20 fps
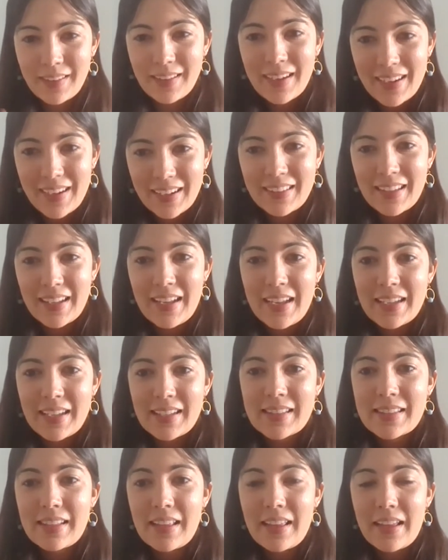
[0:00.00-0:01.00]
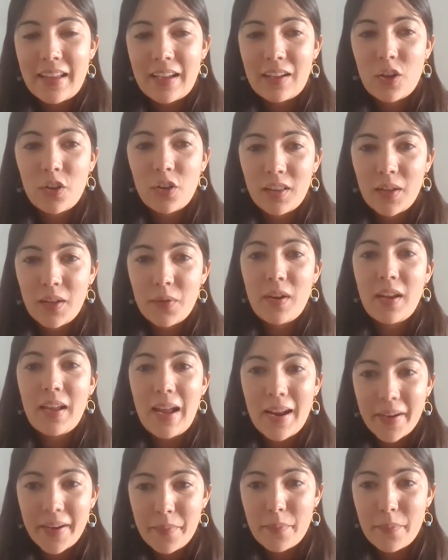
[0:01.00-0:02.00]
characterized cognitively
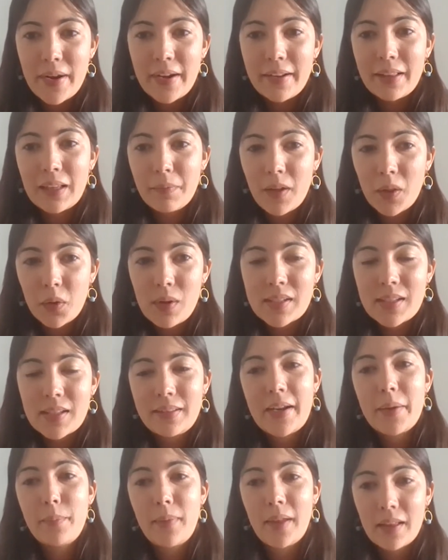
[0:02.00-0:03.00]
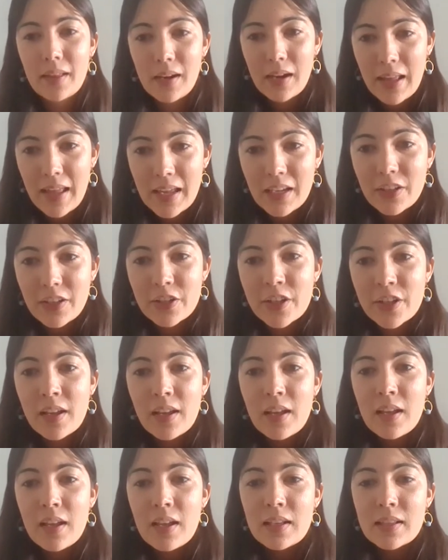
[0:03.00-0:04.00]
unimpaired individuals that are middle age.
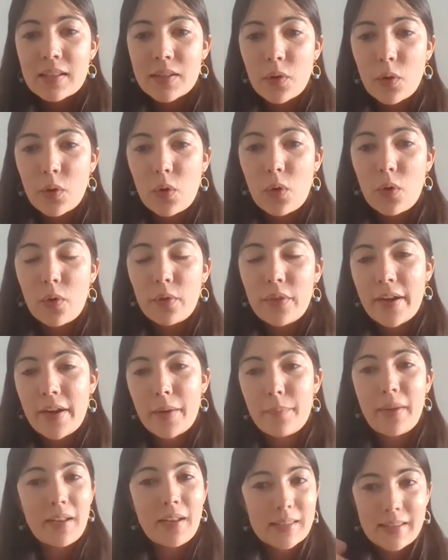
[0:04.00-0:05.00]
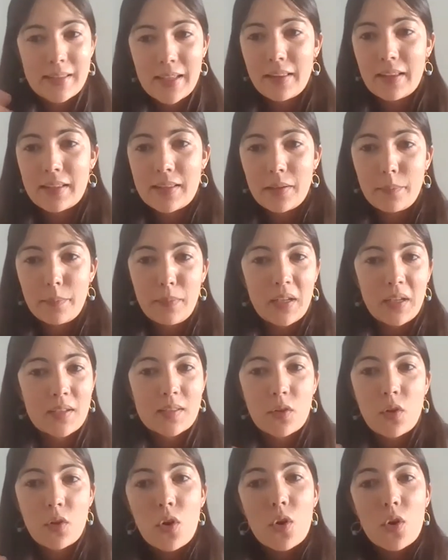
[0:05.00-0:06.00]
So there are many studies on
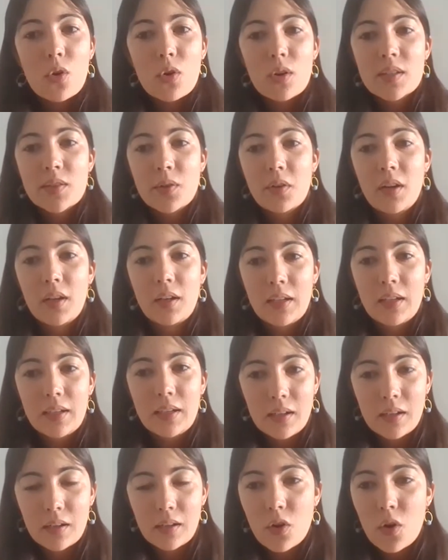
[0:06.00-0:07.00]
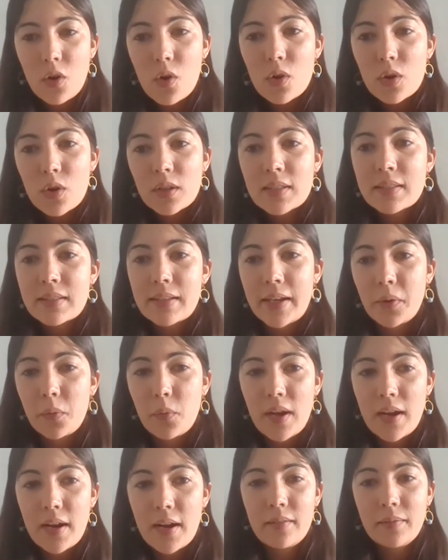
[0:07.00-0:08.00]
mixed cohorts or clinical cohorts, and
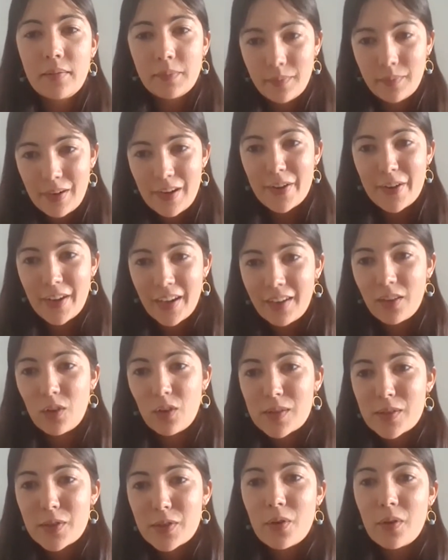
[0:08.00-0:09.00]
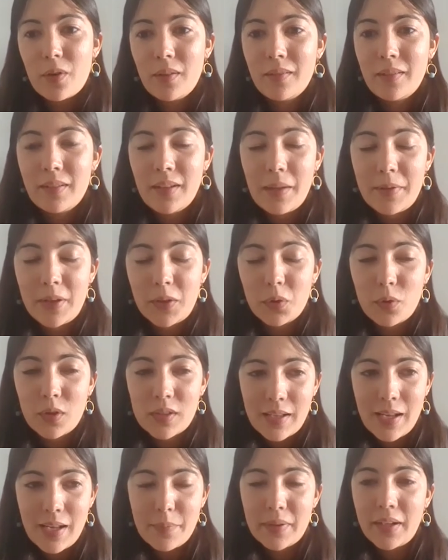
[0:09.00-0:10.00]
we are learning also about
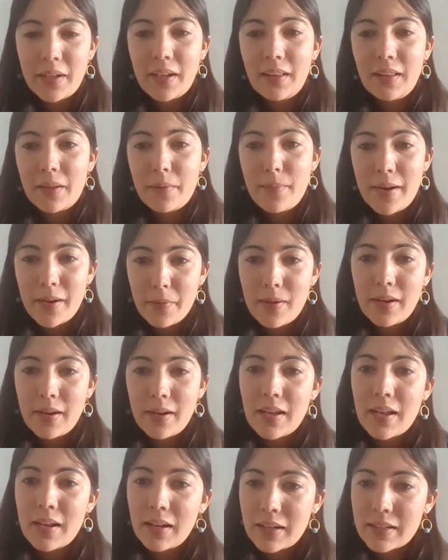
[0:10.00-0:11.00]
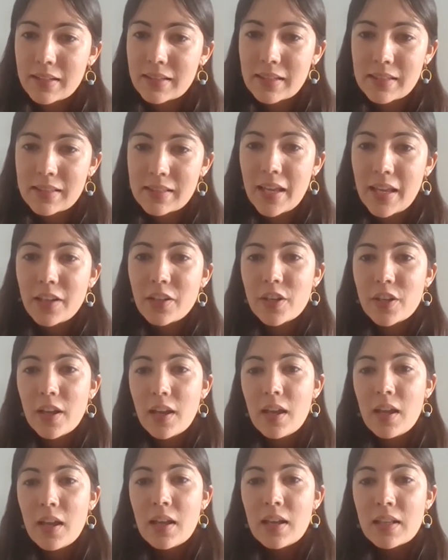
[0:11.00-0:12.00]
what's happening in the very, very earliest stage.
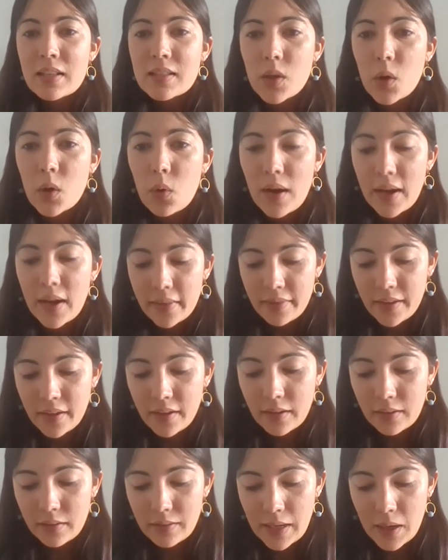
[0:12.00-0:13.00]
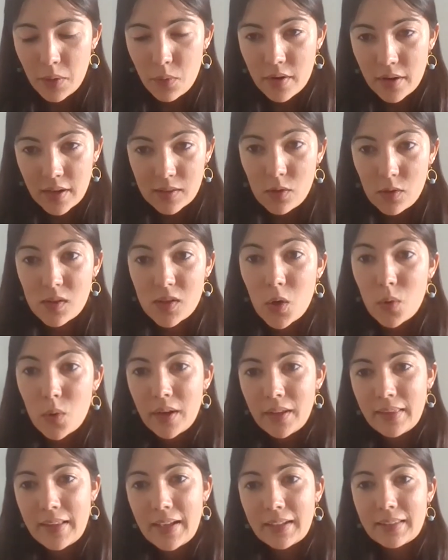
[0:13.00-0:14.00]
So I think our results go
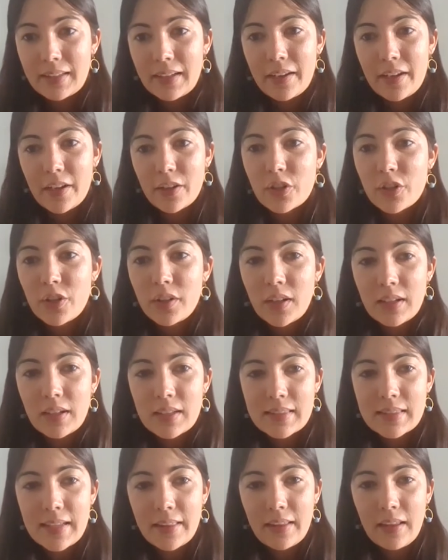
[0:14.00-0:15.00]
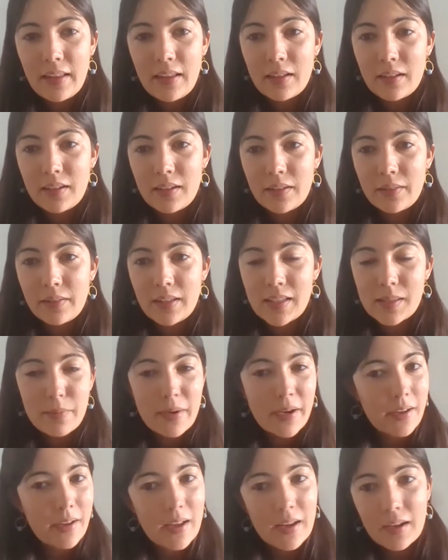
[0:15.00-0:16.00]
in that direction in a study this
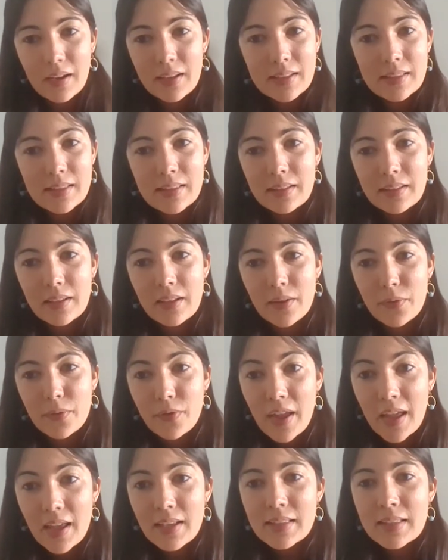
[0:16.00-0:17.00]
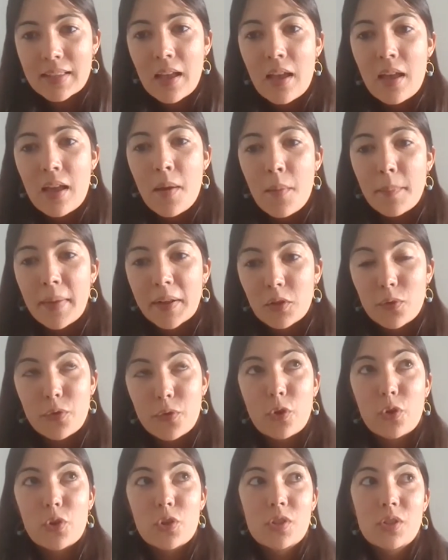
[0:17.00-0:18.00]
very earliest phase. But of
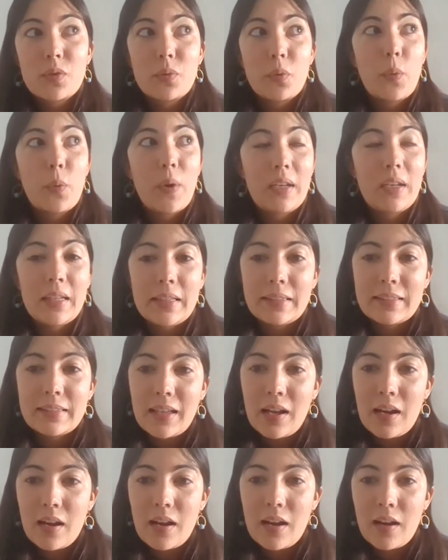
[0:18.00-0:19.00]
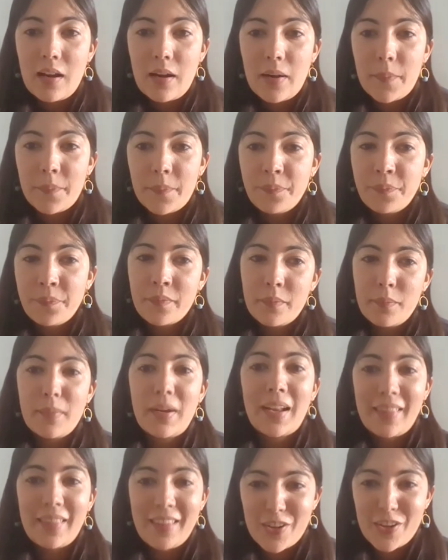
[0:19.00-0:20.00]
course, we need
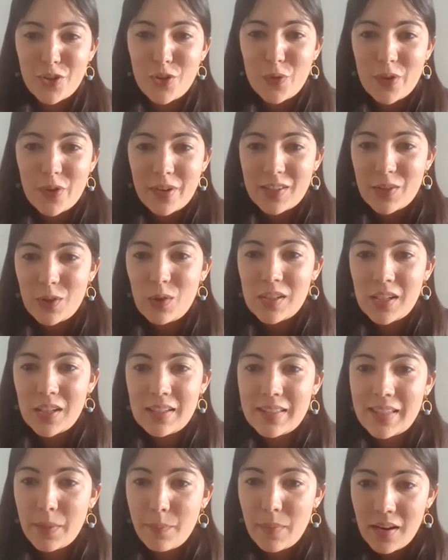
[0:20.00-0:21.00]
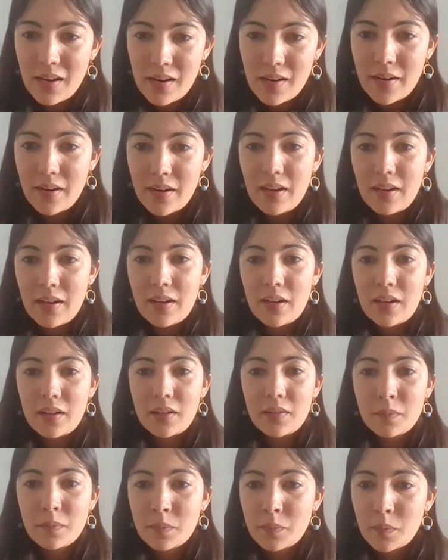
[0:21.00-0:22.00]
validation of the results in similar
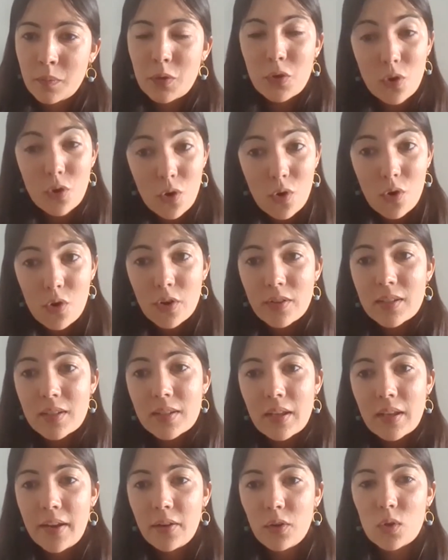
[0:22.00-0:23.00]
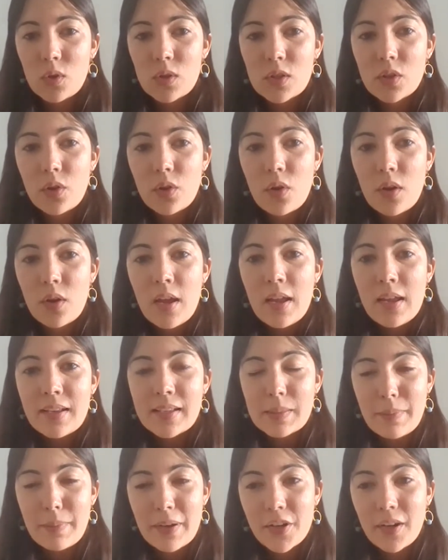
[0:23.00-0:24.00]
cohorts, and also
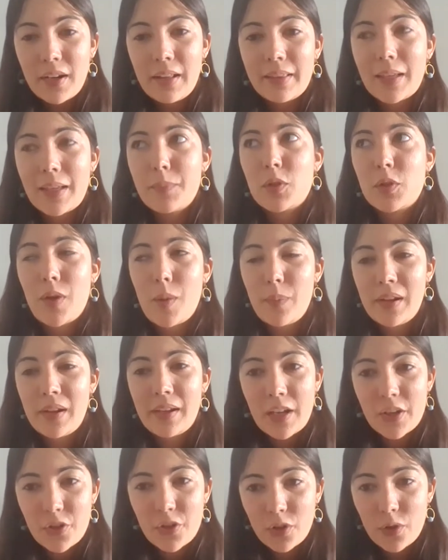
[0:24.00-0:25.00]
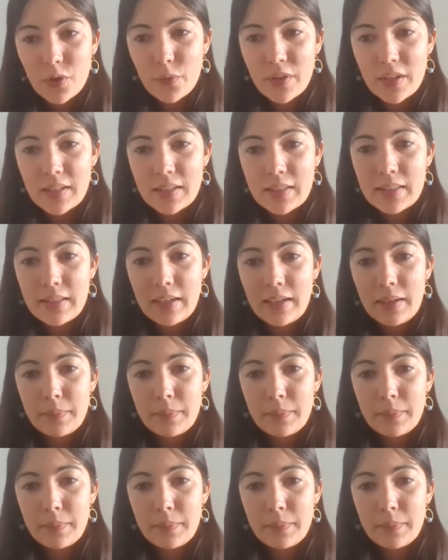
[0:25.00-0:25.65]
especially in terms of application of these